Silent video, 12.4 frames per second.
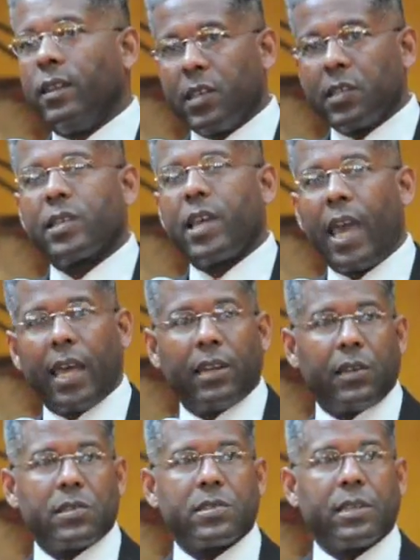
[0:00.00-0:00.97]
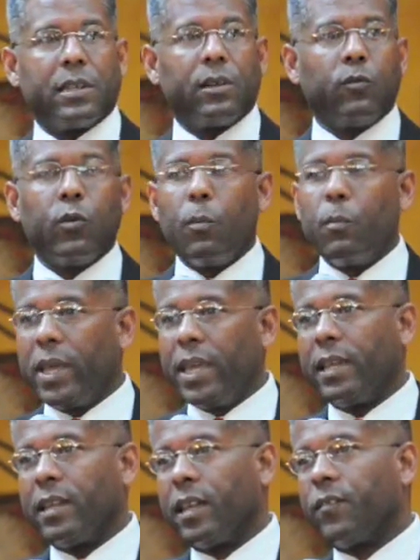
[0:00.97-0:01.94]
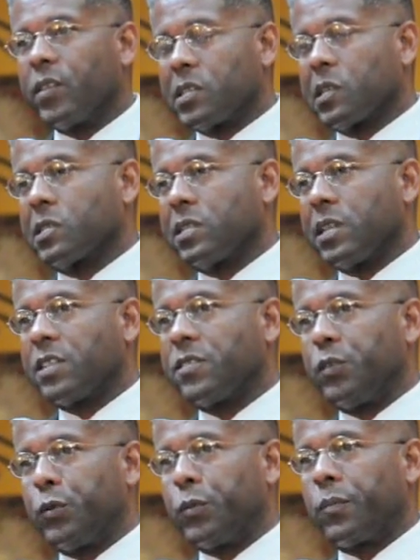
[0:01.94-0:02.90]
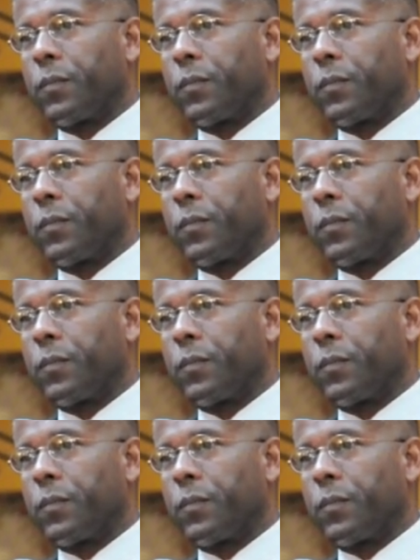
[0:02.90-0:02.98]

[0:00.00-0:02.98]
this candidacy will mean if it's successful.